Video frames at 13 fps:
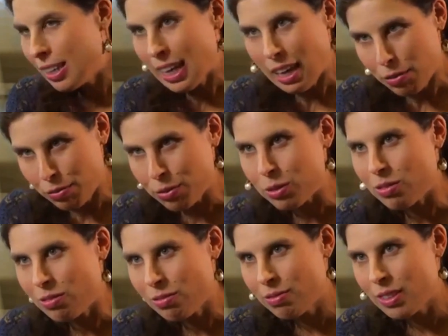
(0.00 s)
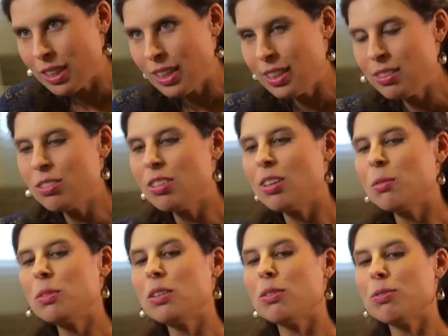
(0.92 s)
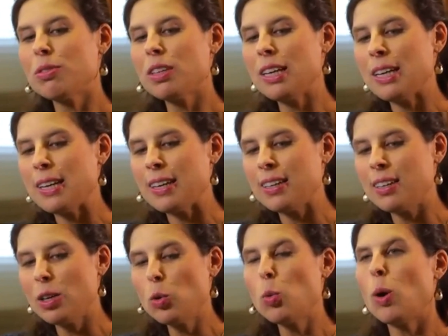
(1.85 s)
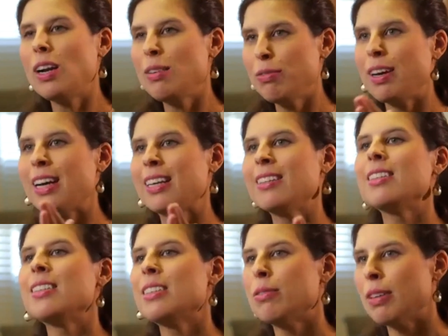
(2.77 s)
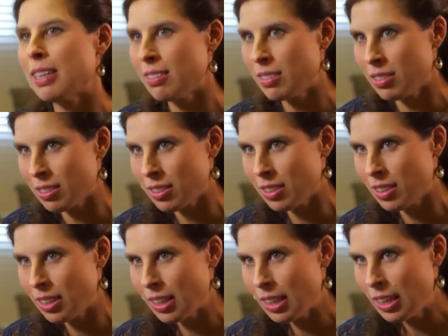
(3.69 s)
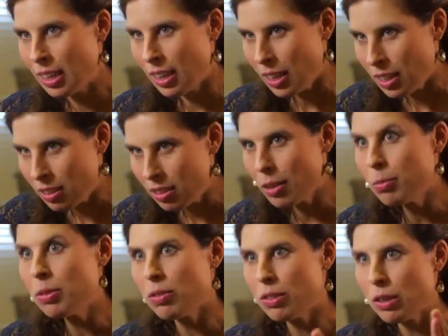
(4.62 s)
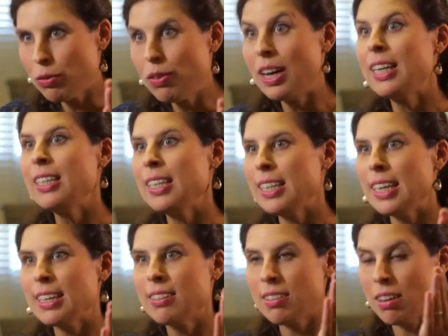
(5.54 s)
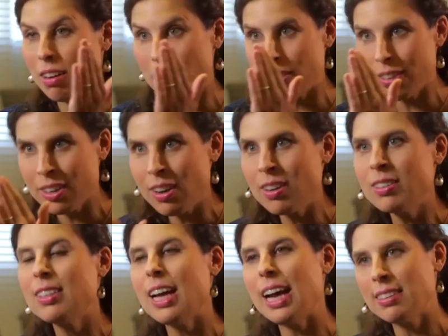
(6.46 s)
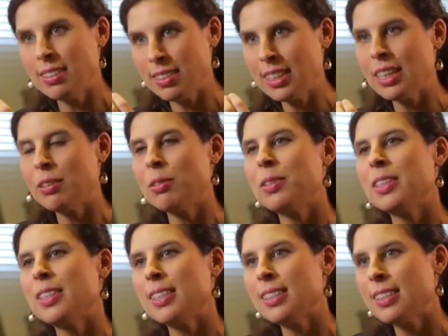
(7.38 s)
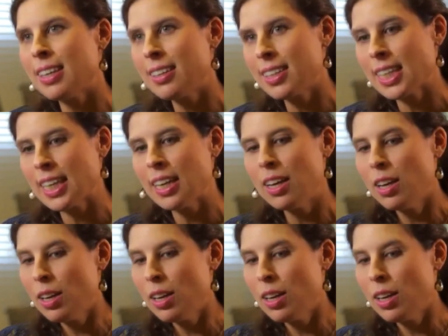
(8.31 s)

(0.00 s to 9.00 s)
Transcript: careful in terms of qualifying this event, in terms of defining it or not as a terrorist attack